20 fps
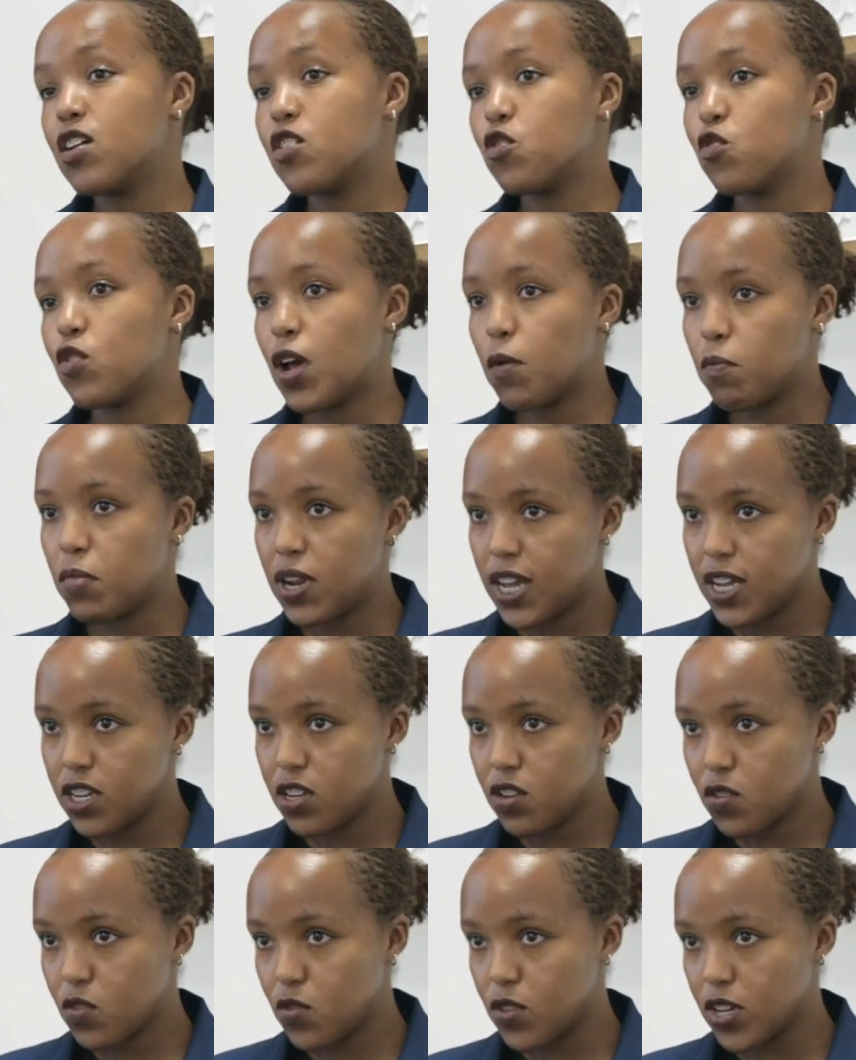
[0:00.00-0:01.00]
You'll apply
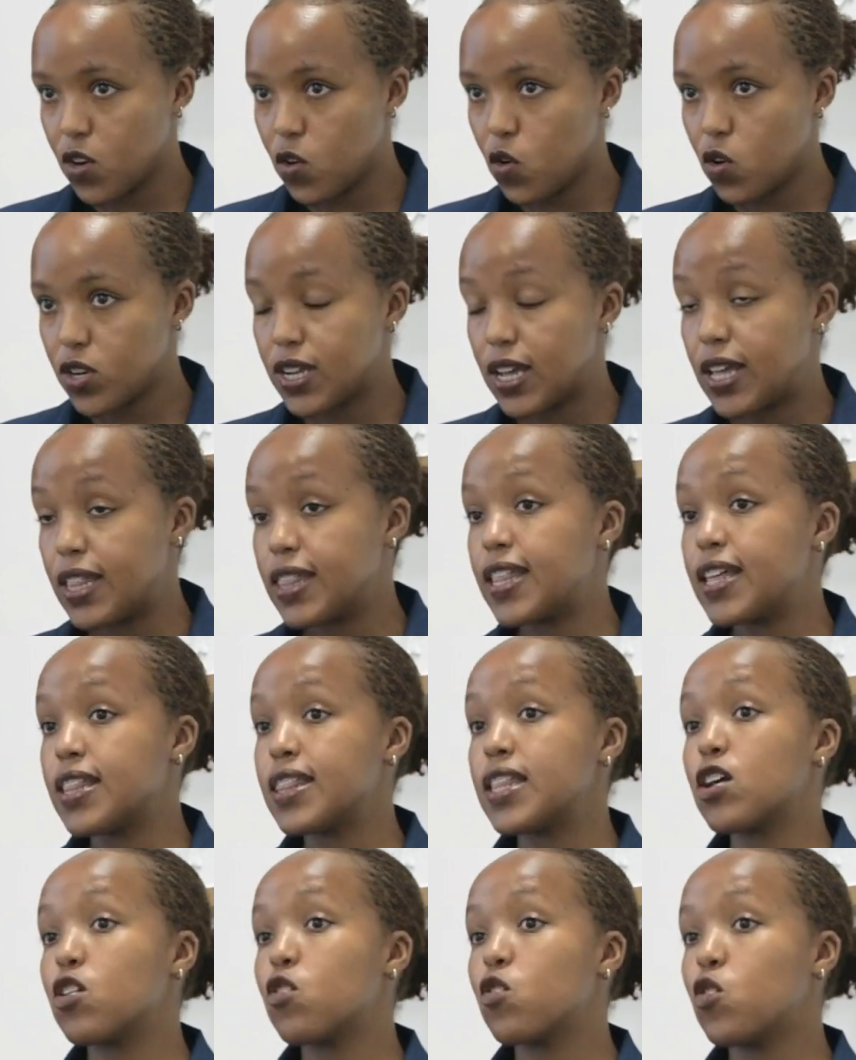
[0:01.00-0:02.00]
to the court, and
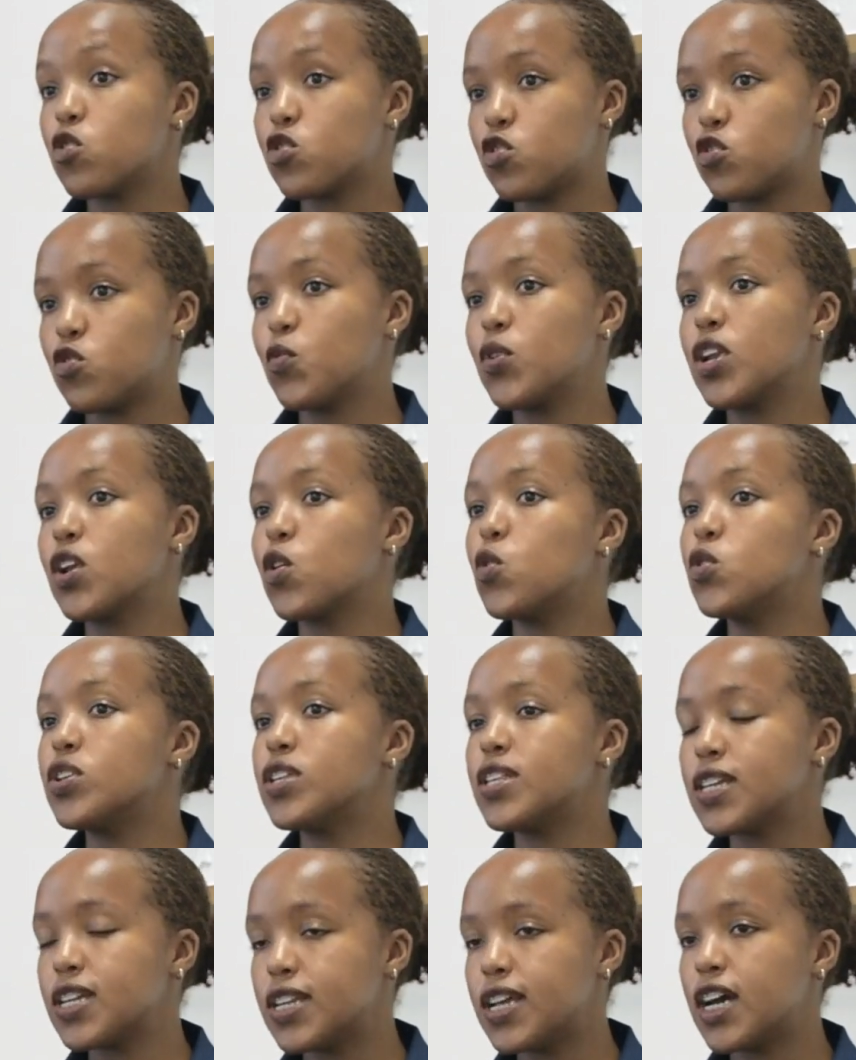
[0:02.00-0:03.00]
then the court will
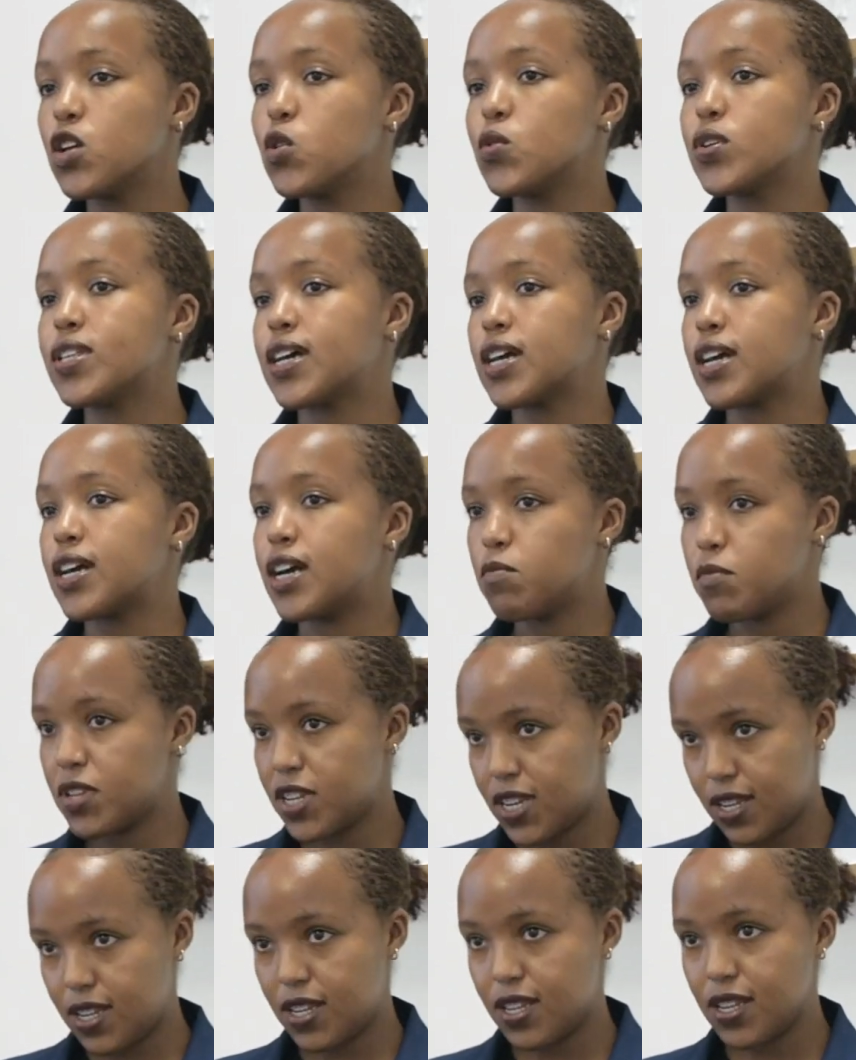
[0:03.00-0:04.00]
consider your
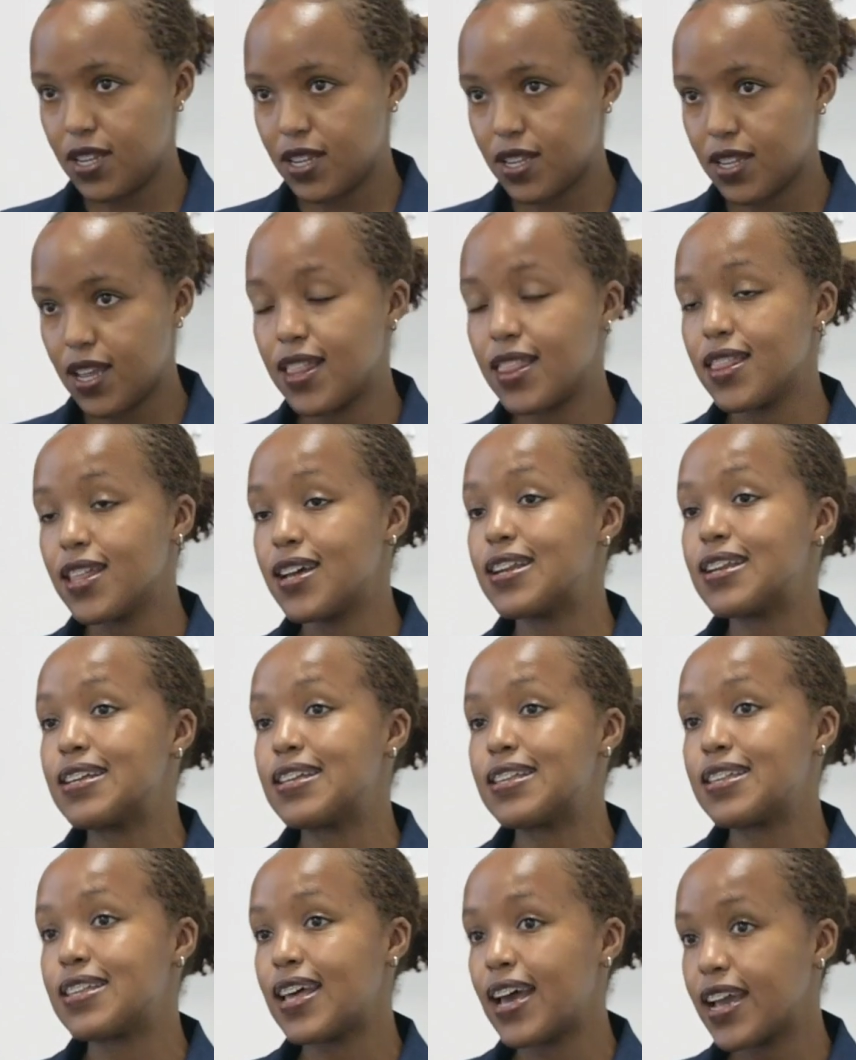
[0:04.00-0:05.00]
circumstances and then
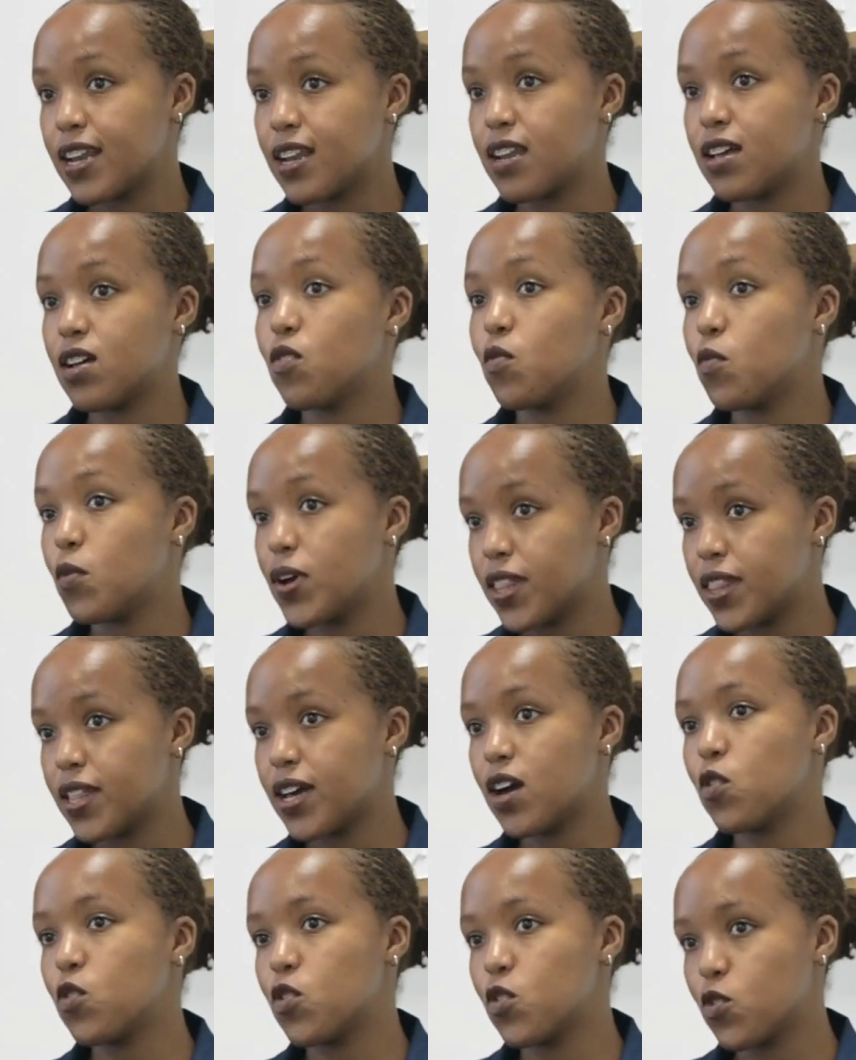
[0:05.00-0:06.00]
decide
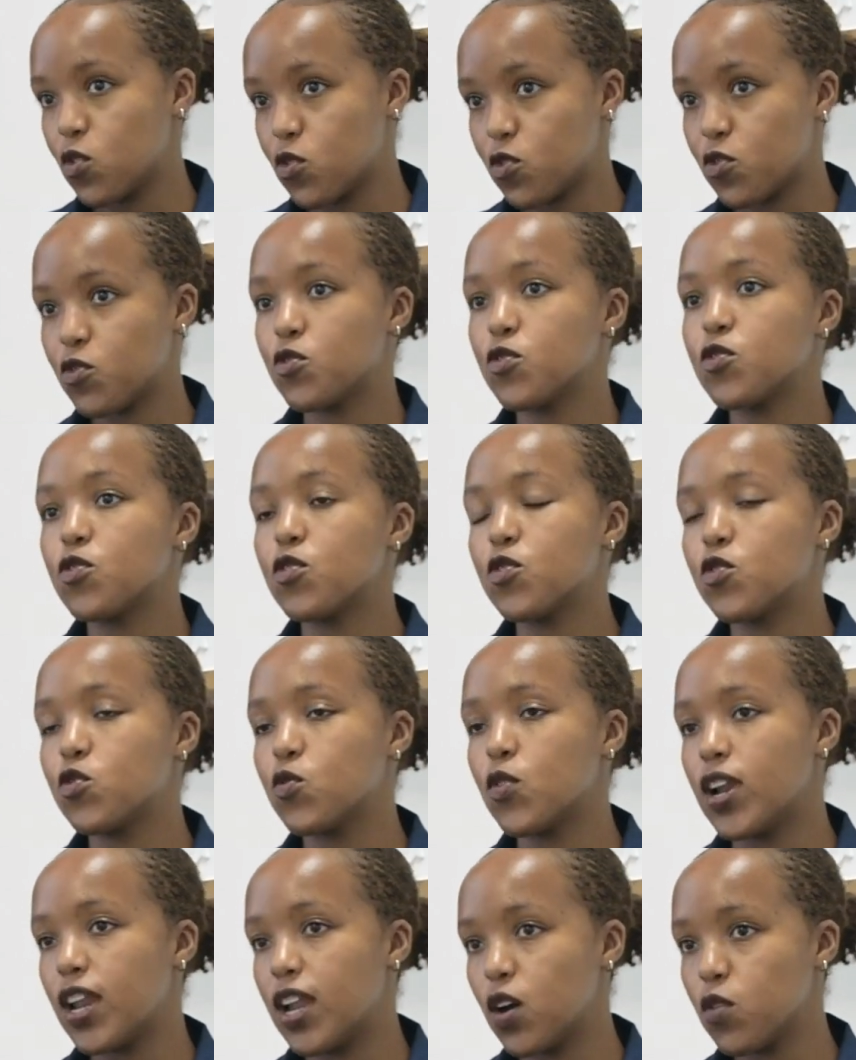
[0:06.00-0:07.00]
whether or not
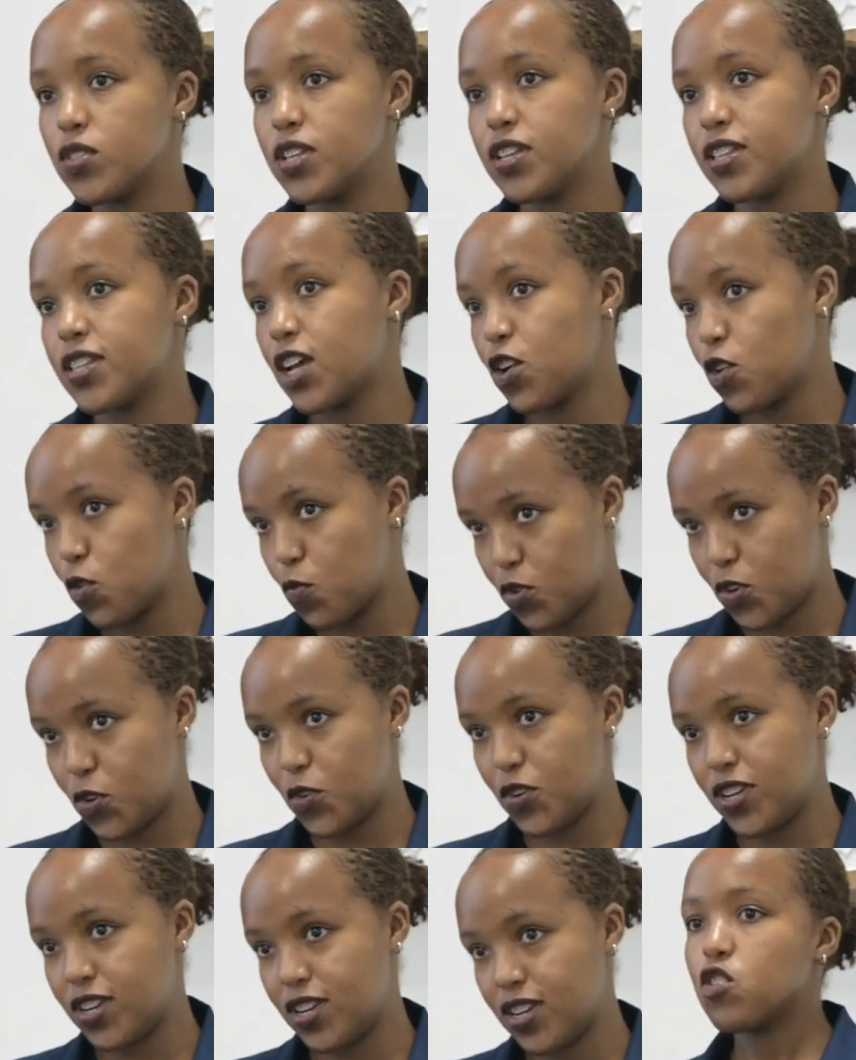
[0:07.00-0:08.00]
to allow this
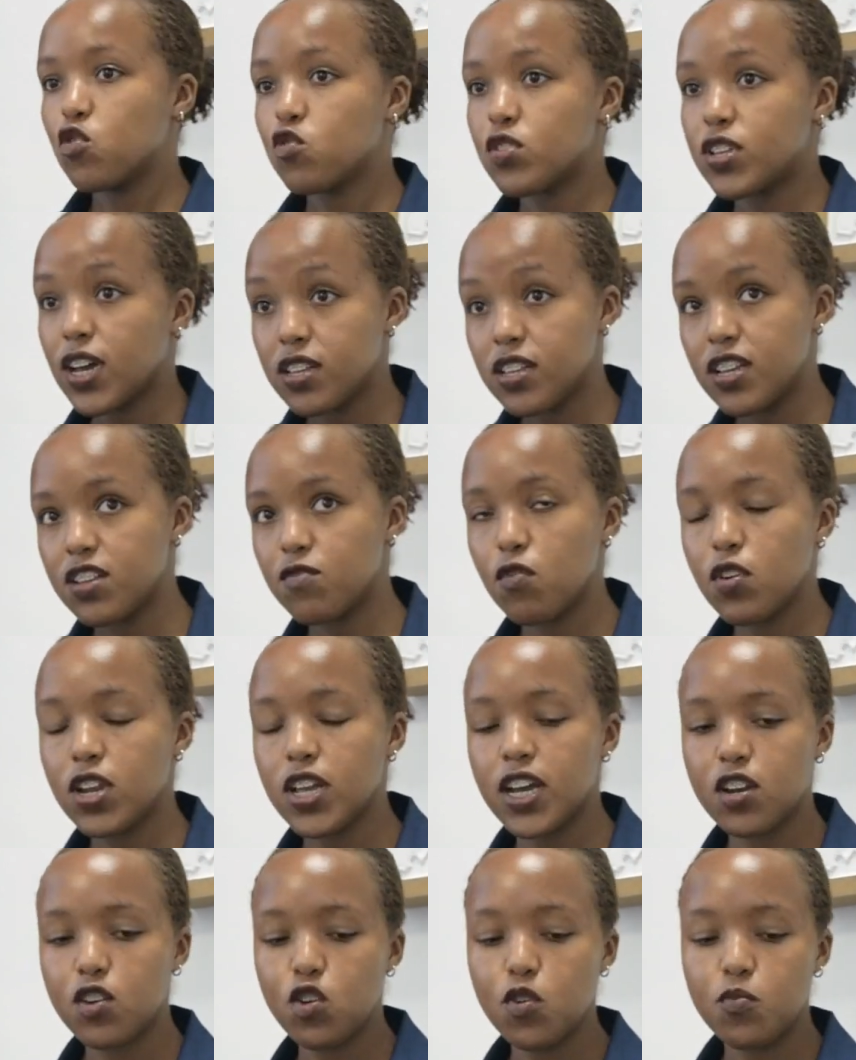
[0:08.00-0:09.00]
adoption. To
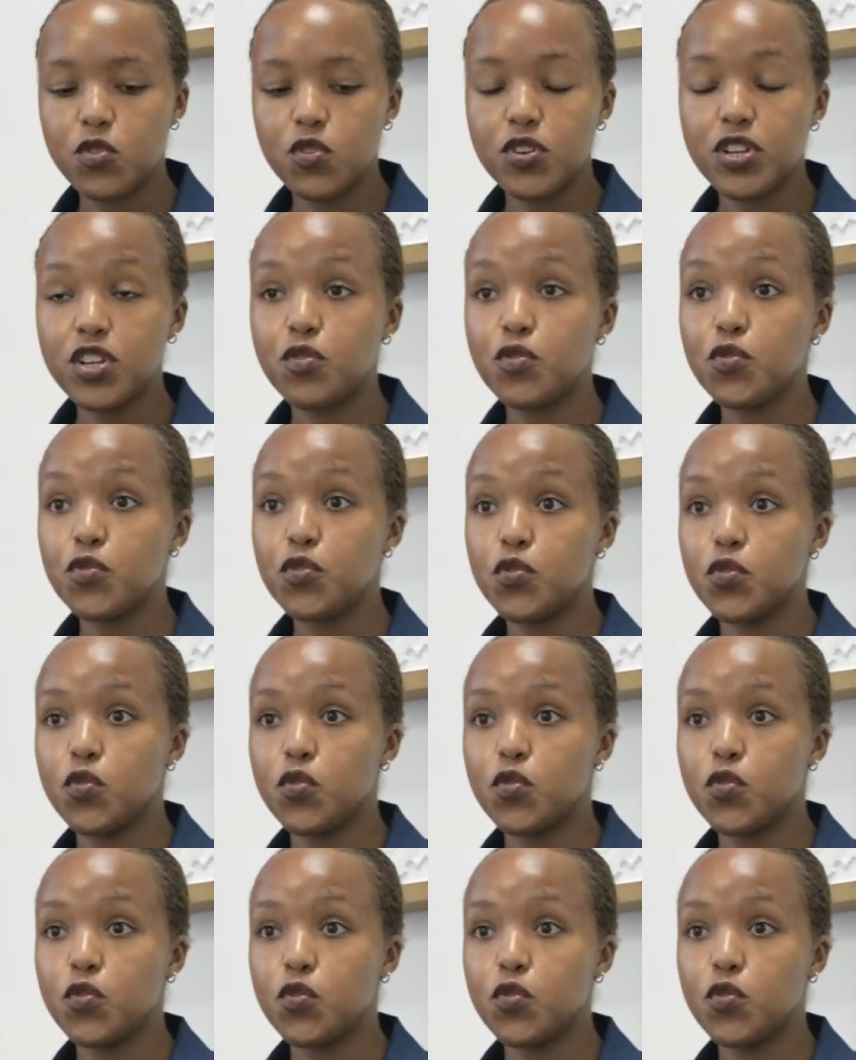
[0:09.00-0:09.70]
successfully adopt, you need to know